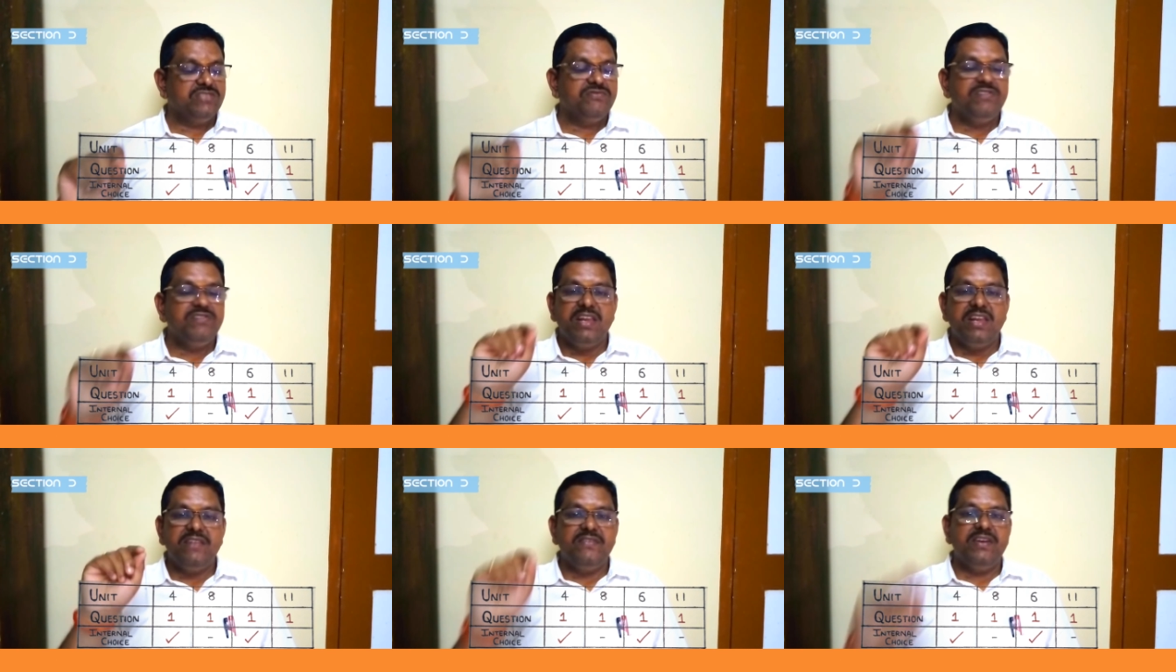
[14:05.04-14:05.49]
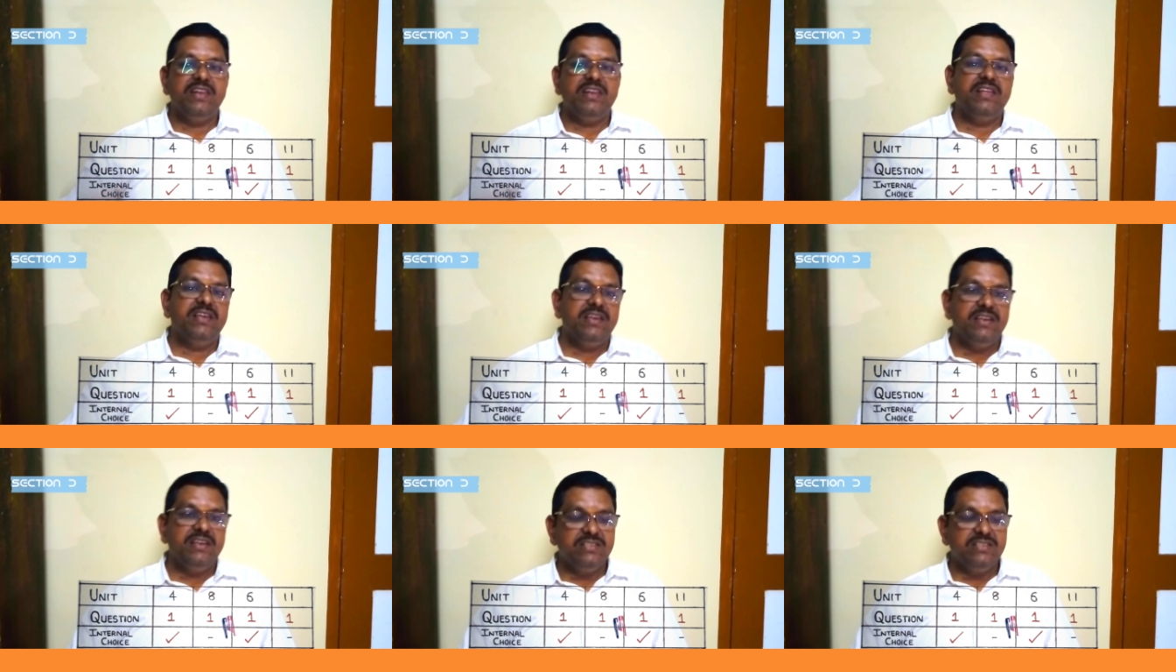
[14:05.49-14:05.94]
is
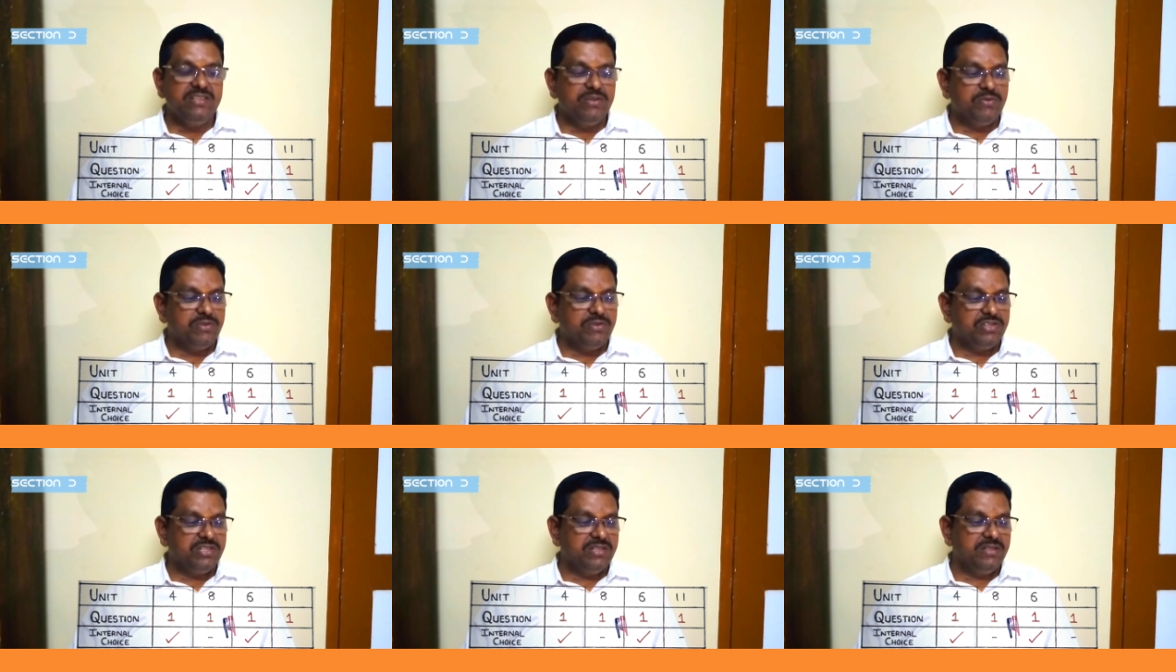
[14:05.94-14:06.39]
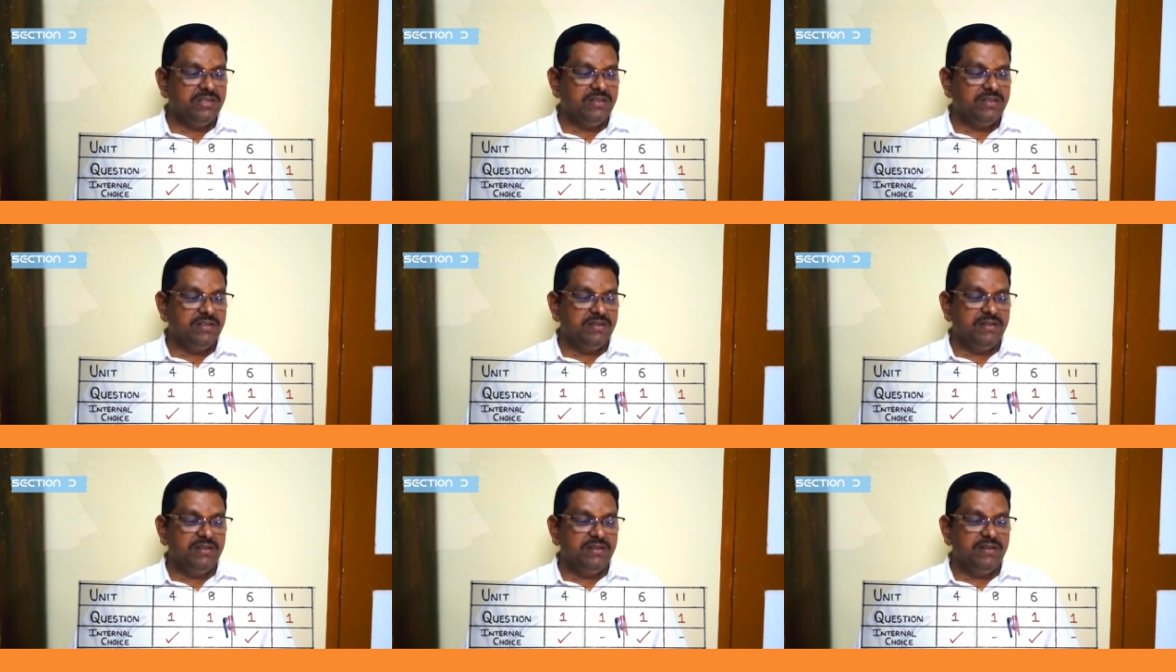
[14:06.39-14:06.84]
very easy question.
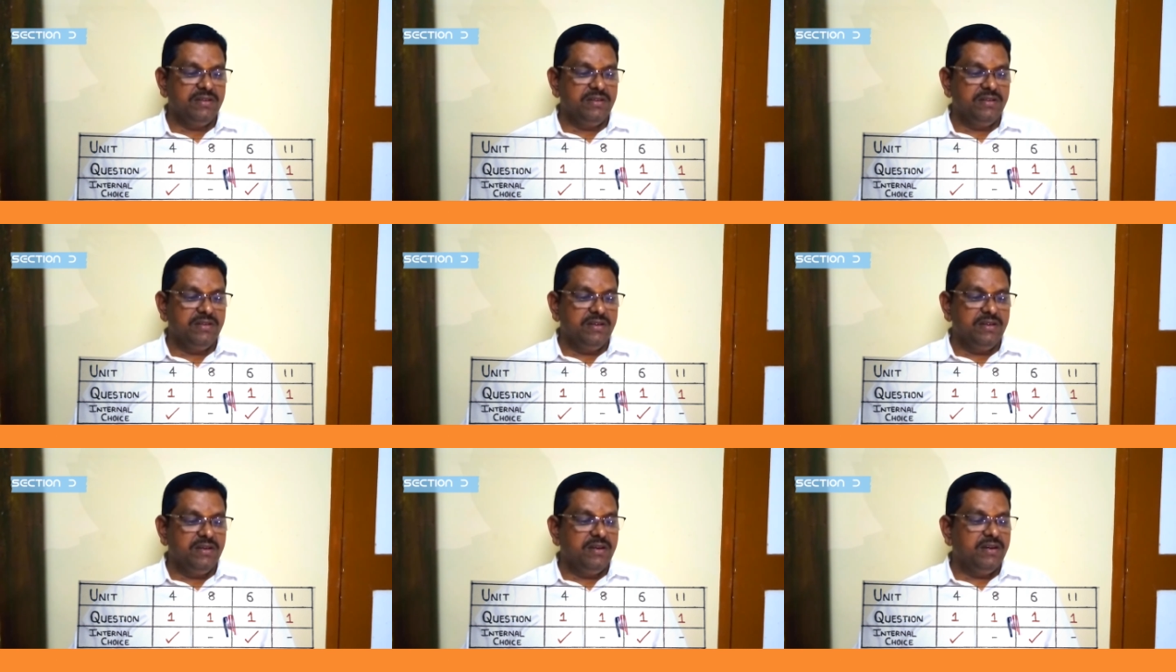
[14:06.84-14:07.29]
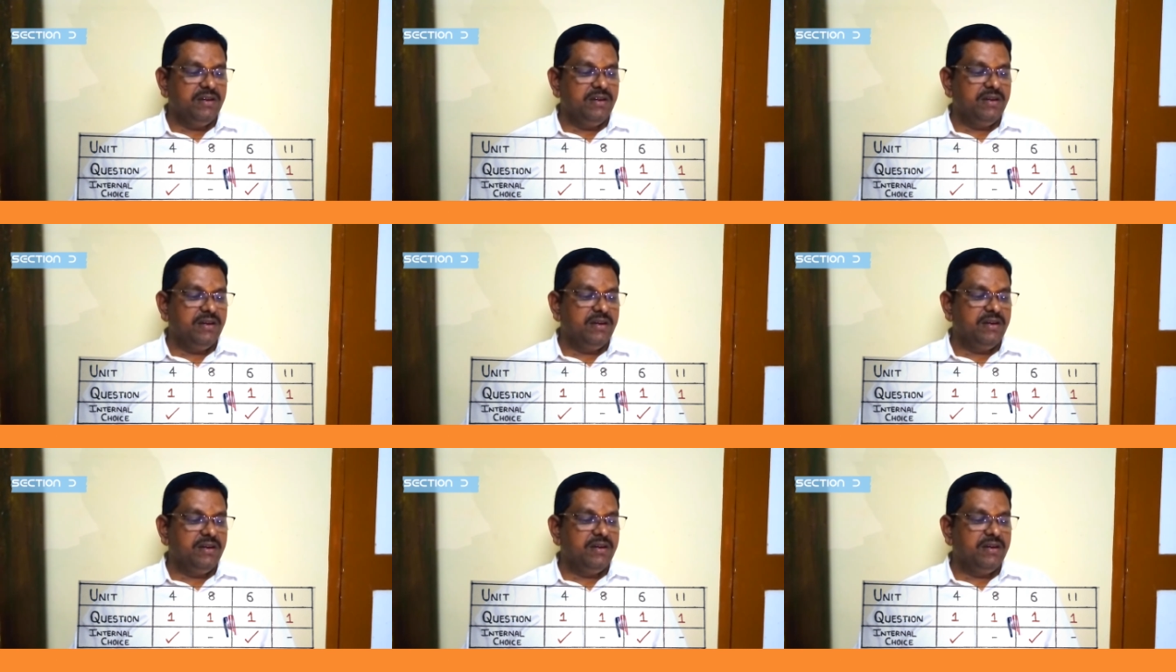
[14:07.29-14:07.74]

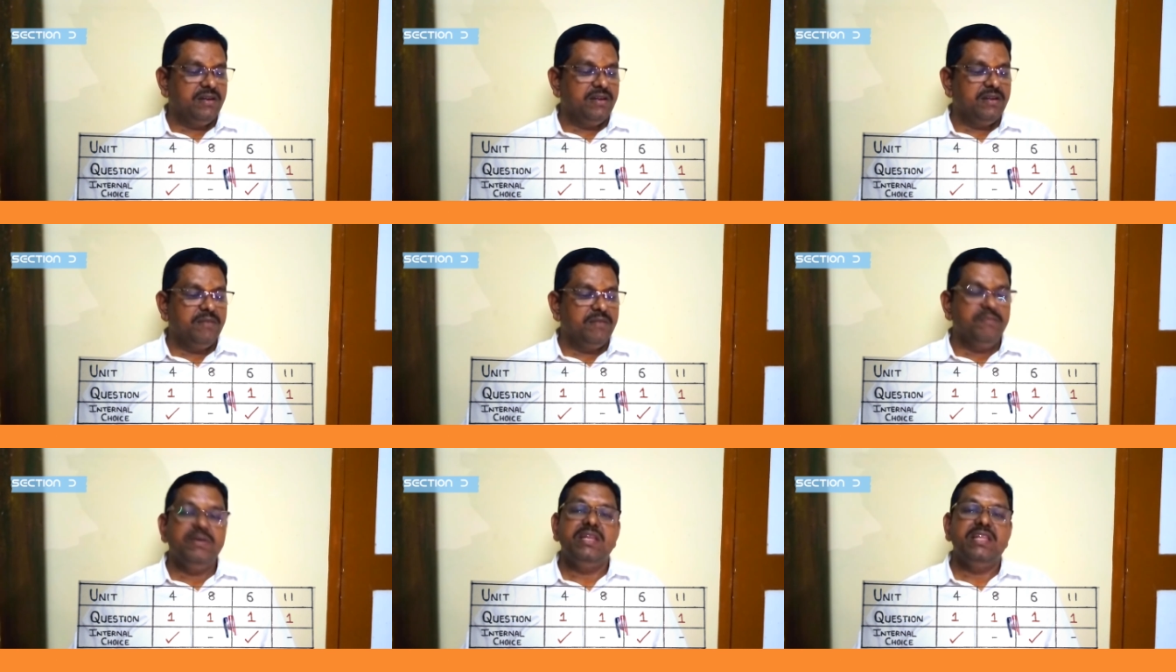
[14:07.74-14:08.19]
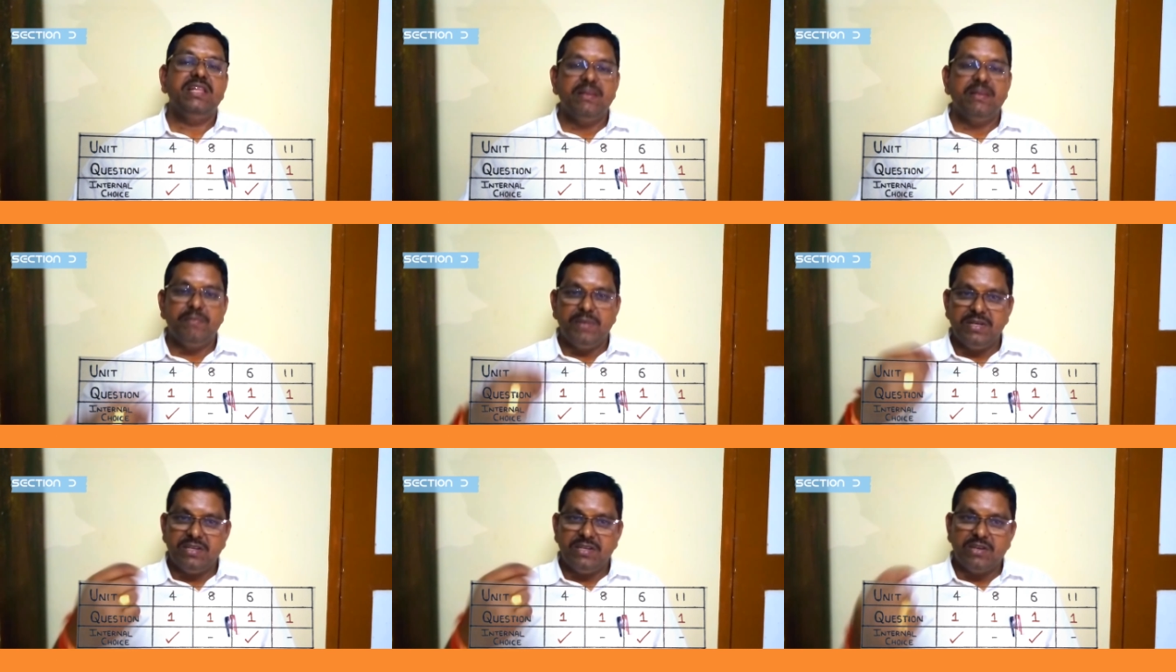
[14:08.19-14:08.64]
Many
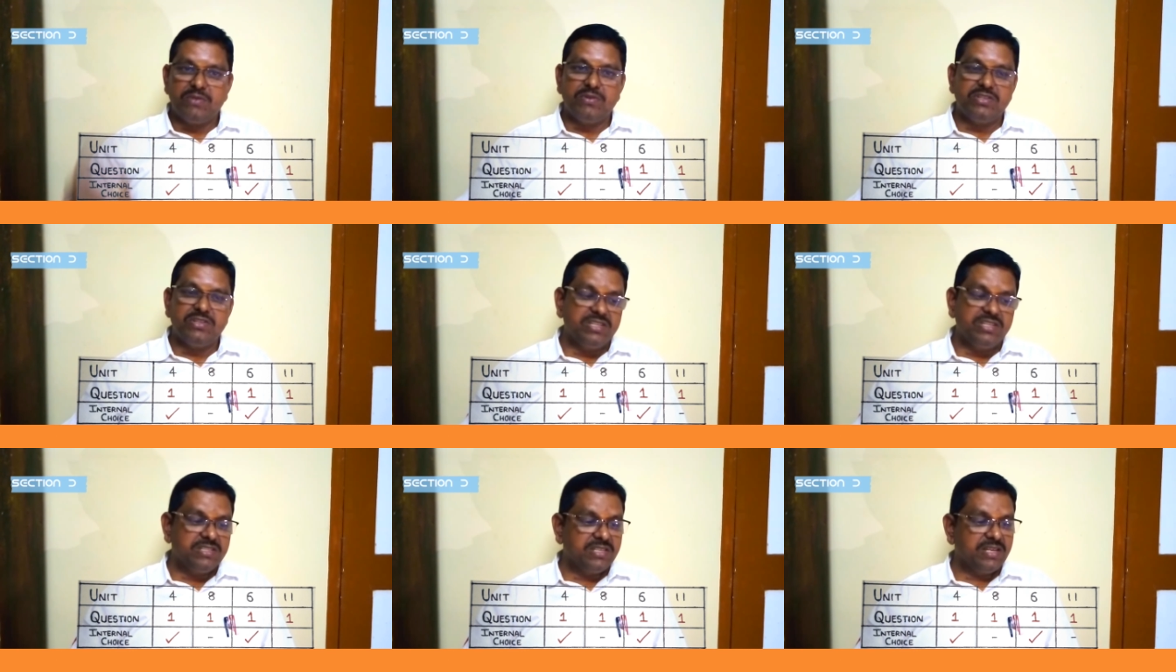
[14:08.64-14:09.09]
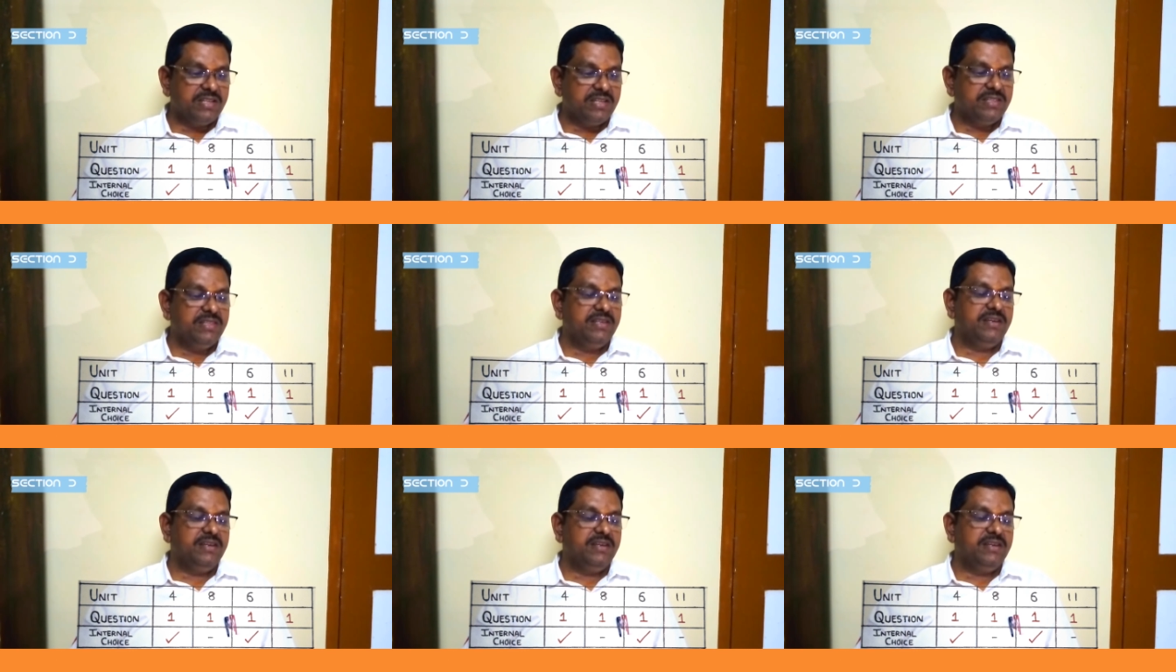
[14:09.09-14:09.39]
repeated questions are